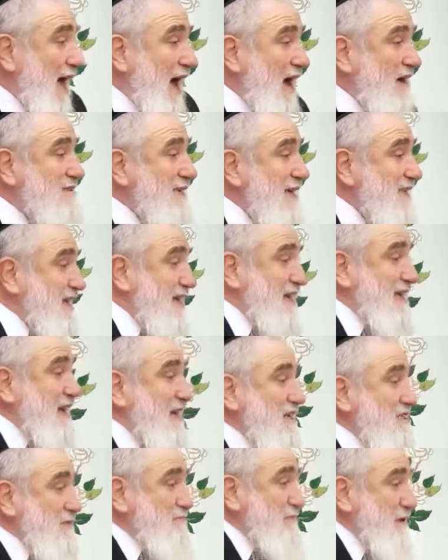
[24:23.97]
how's that the
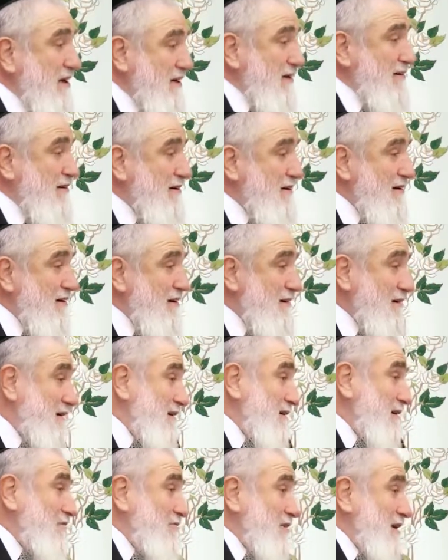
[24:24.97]
king's spear?
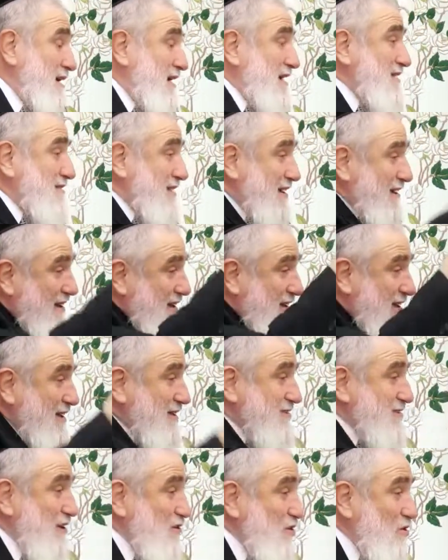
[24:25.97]
What, it's, a,
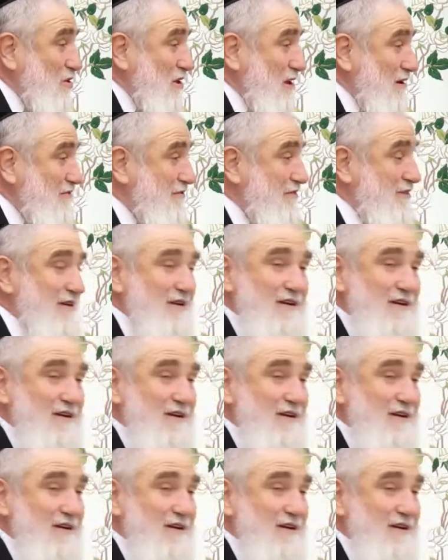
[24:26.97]
it's a lulav.